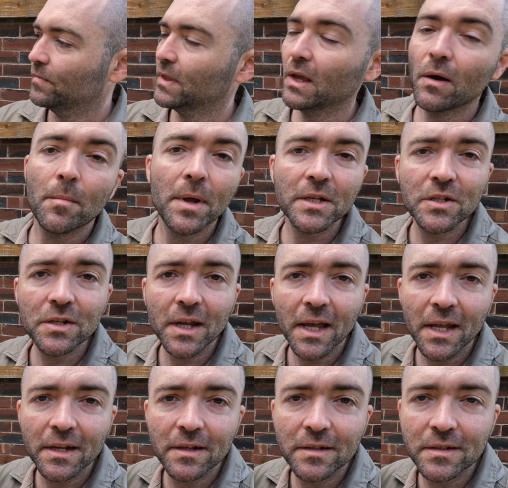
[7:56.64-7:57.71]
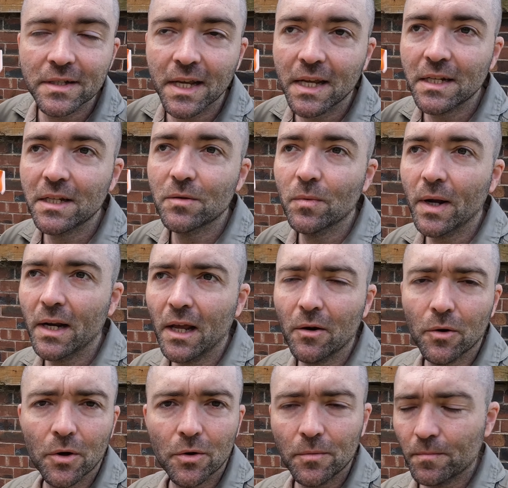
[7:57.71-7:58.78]
Now, I mentioned I had a Tandy red
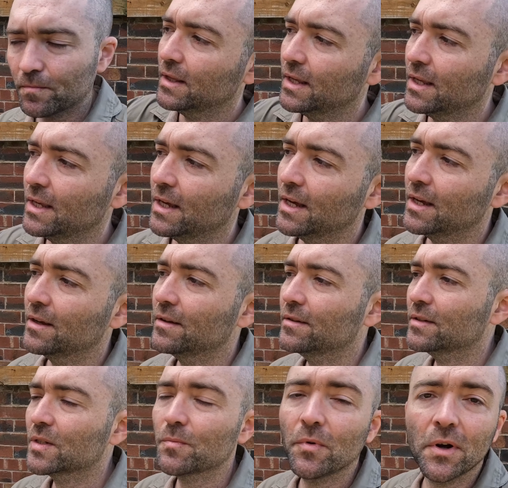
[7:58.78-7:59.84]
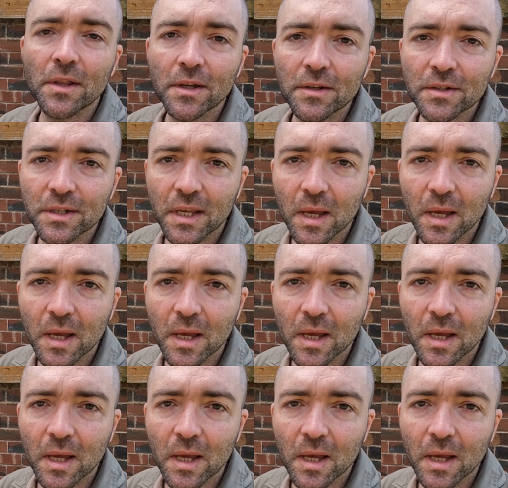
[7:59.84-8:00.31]
arrow. The spoiler used to